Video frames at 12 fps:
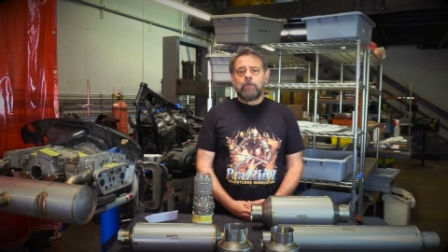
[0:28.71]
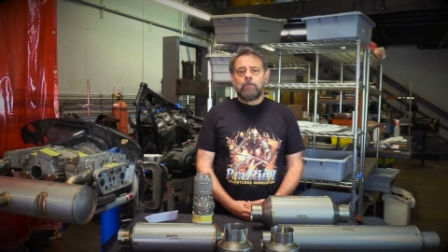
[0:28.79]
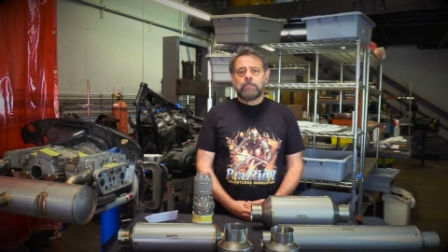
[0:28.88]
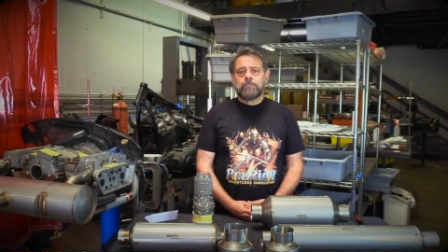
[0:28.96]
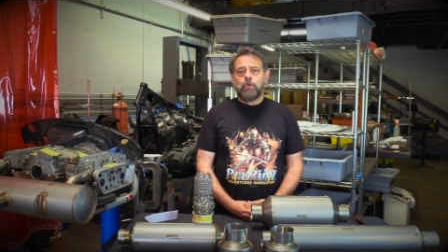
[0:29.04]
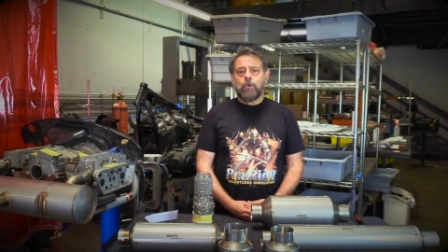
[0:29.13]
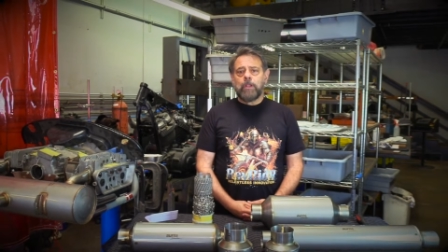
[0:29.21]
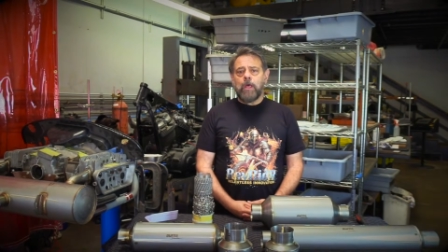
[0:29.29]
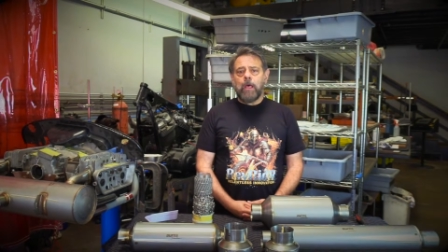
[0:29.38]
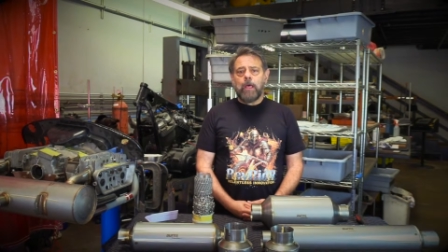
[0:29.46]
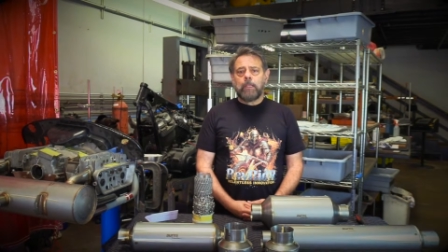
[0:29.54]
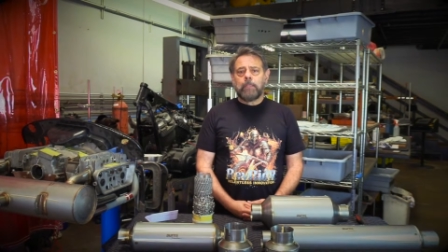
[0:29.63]
what's going
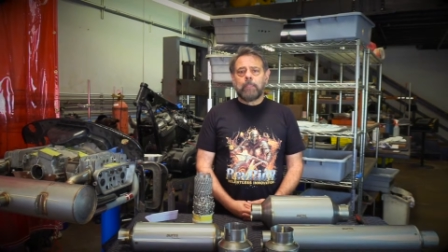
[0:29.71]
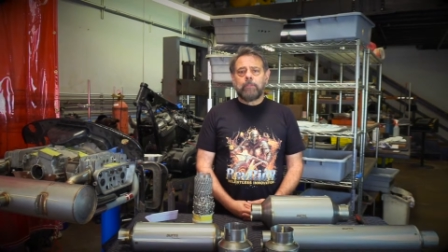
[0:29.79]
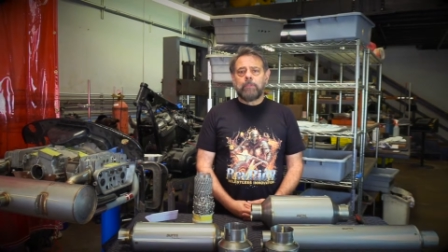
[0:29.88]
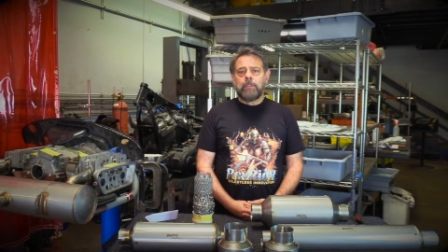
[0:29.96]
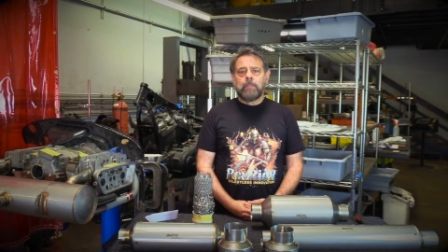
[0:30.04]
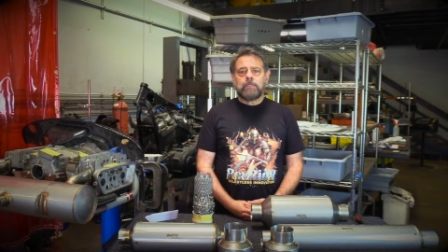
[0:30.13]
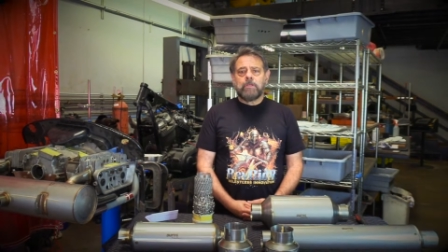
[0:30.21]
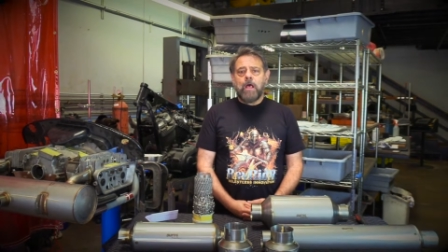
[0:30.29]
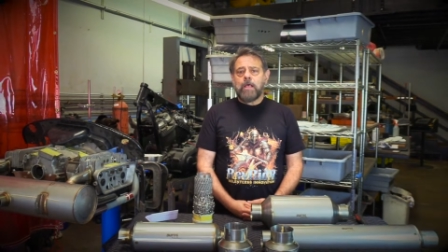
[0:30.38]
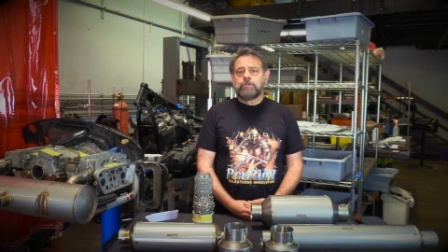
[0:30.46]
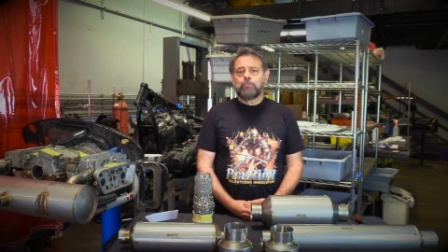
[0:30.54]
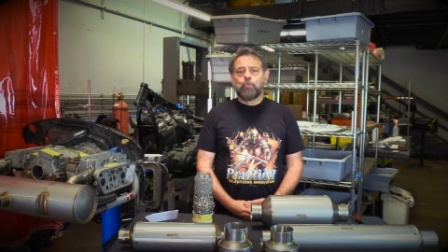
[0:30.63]
on in the
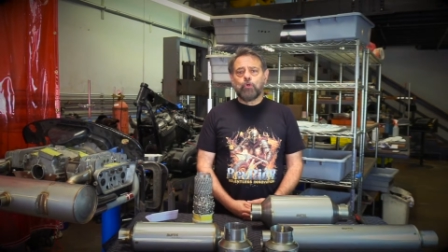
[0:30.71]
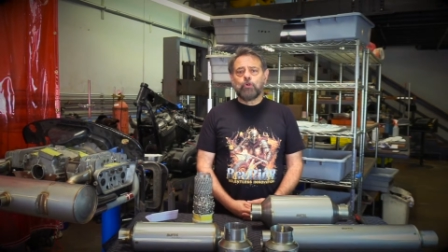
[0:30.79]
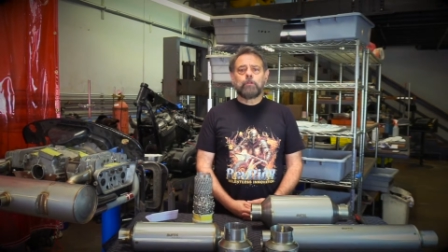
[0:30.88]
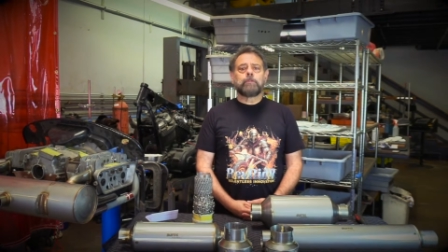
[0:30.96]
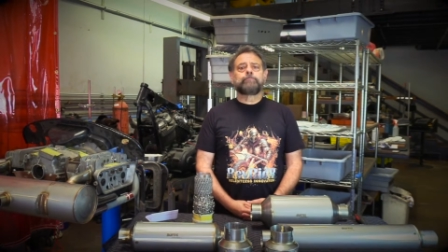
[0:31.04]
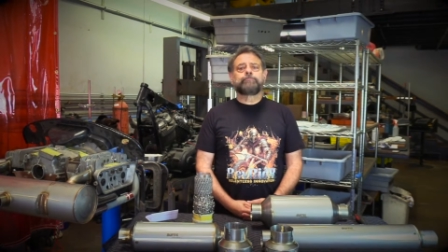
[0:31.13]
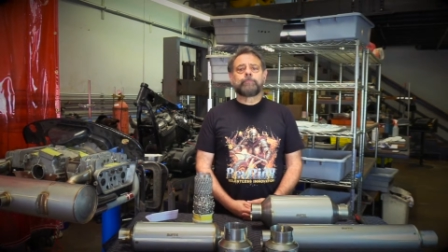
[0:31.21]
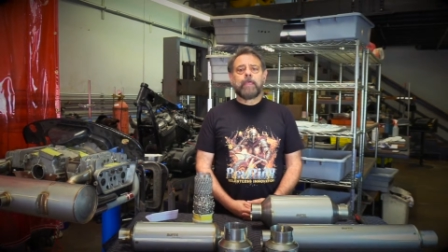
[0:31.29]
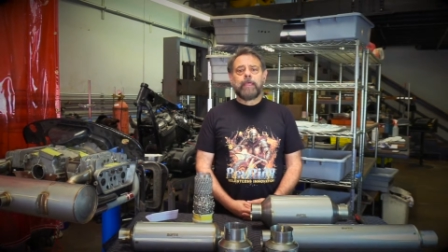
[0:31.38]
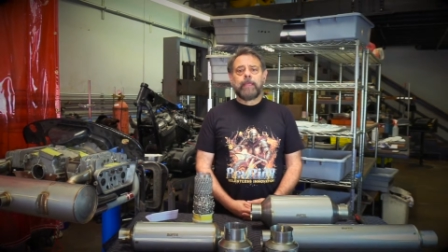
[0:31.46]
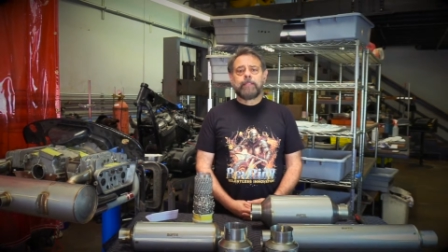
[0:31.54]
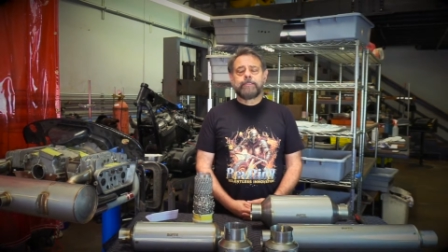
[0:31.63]
exhaust world.
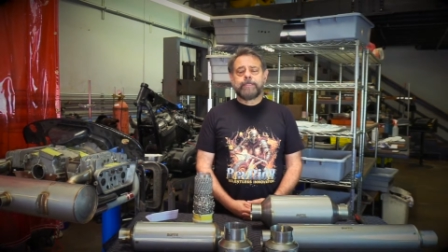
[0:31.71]
And